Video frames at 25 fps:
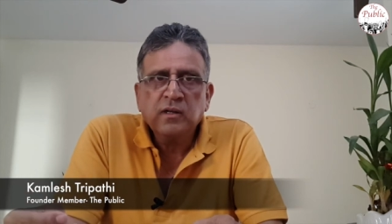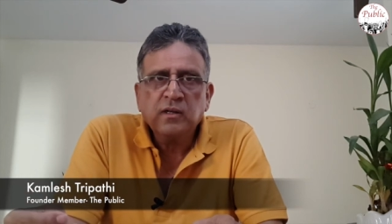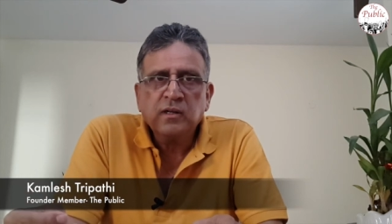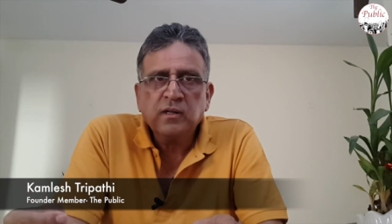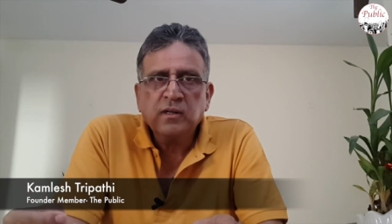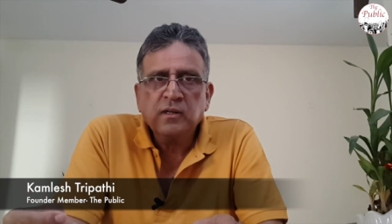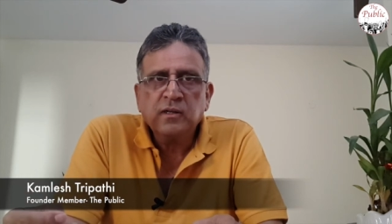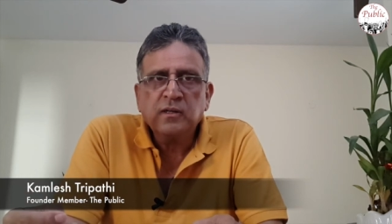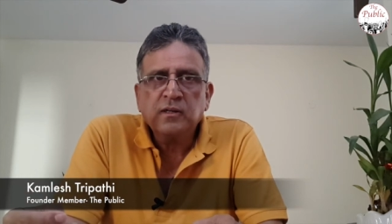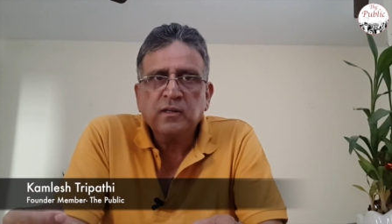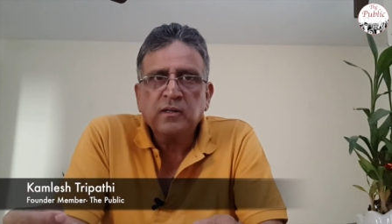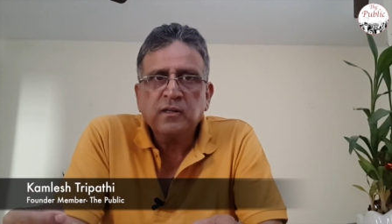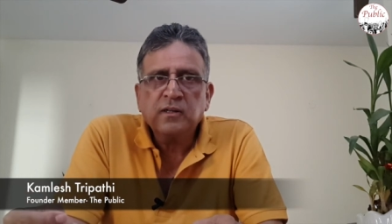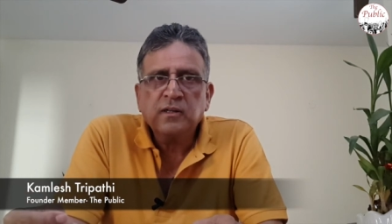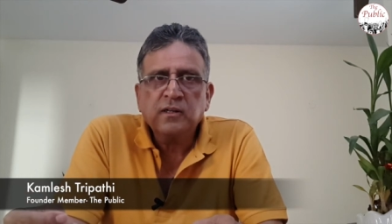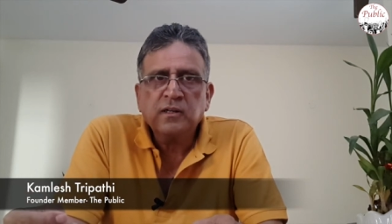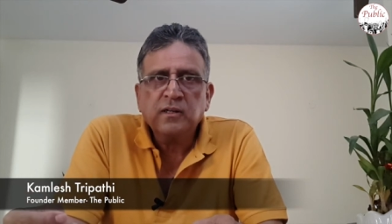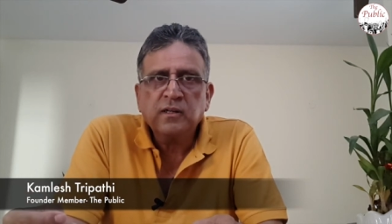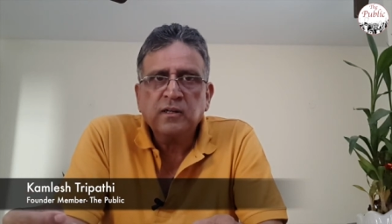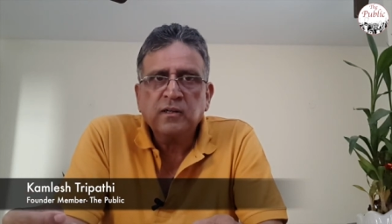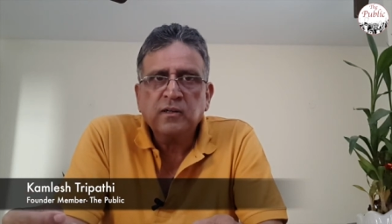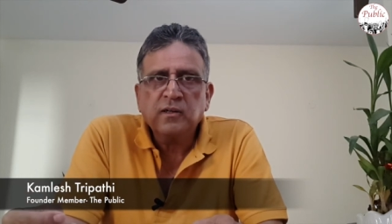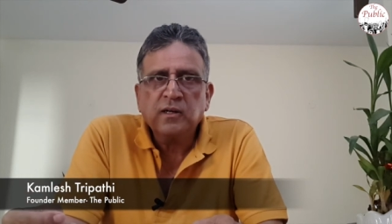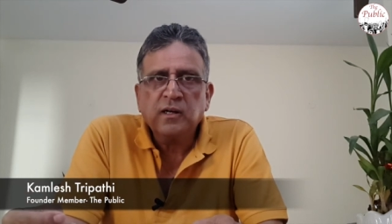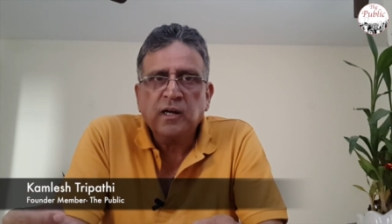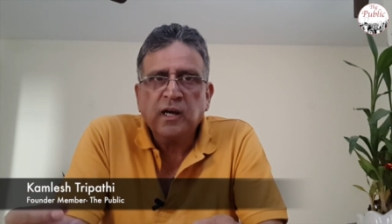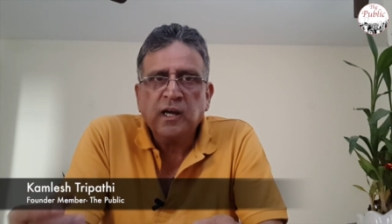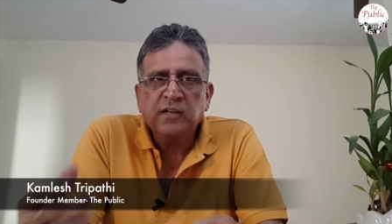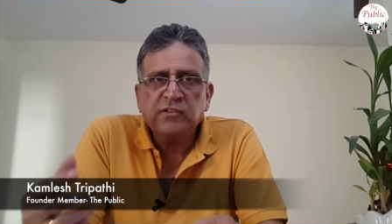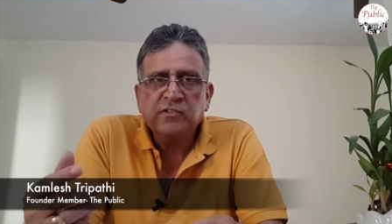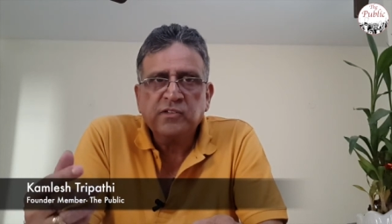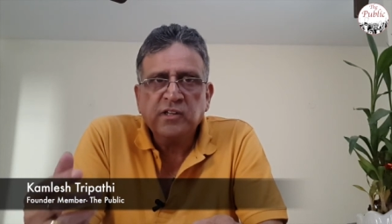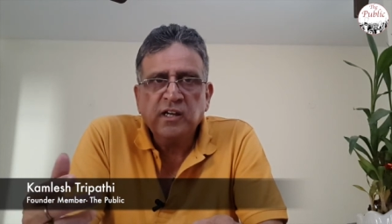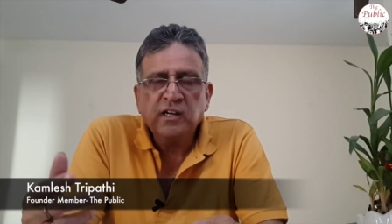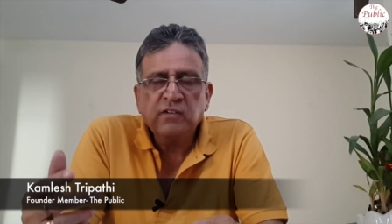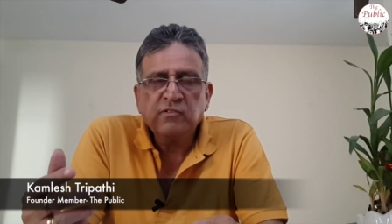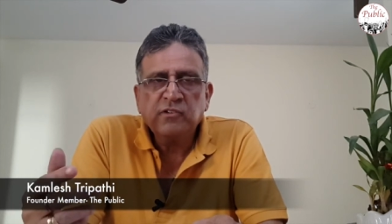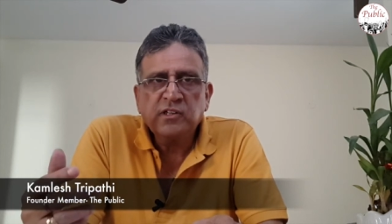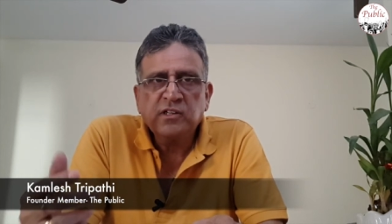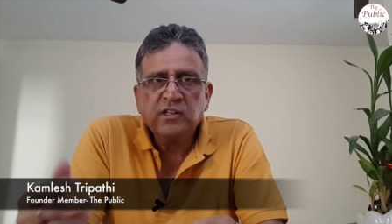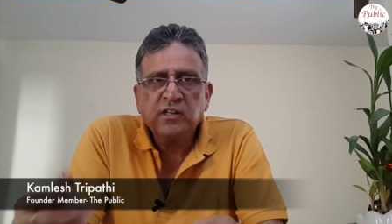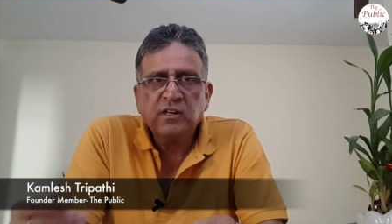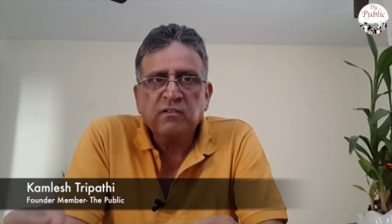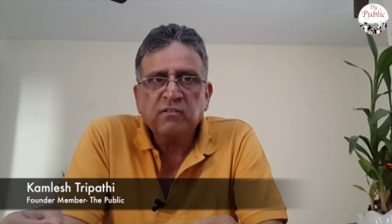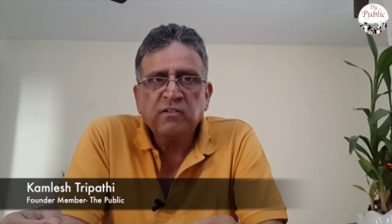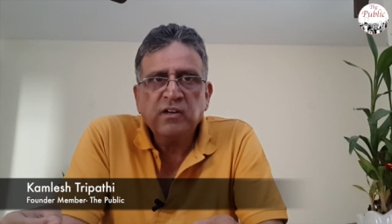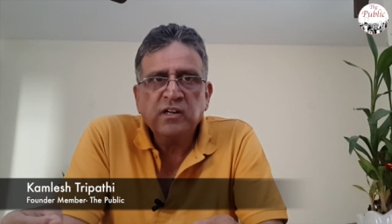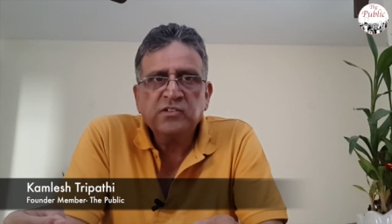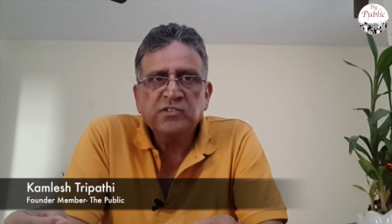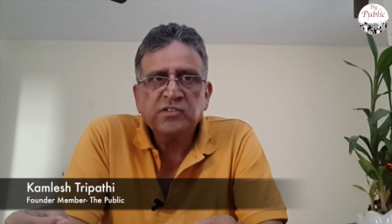uh, I say with
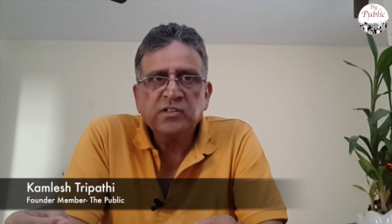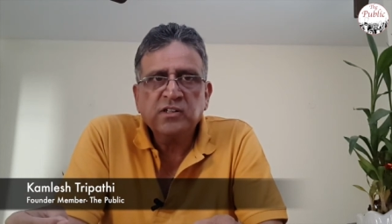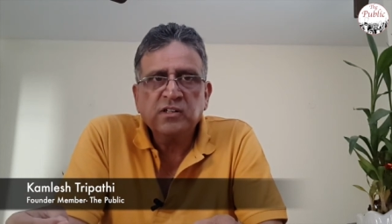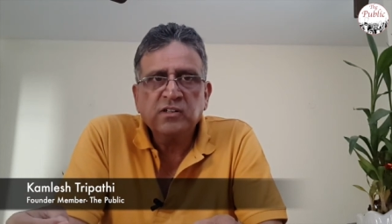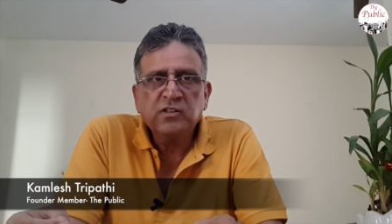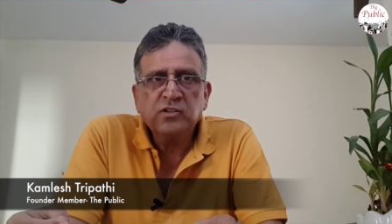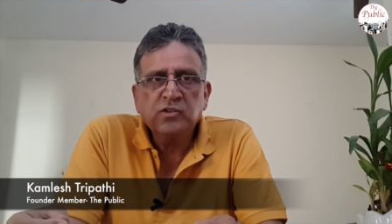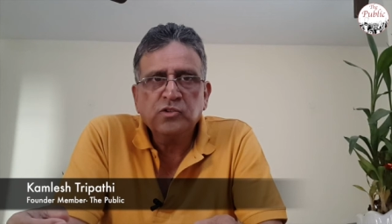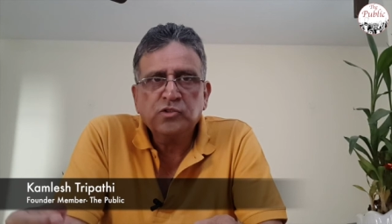conviction,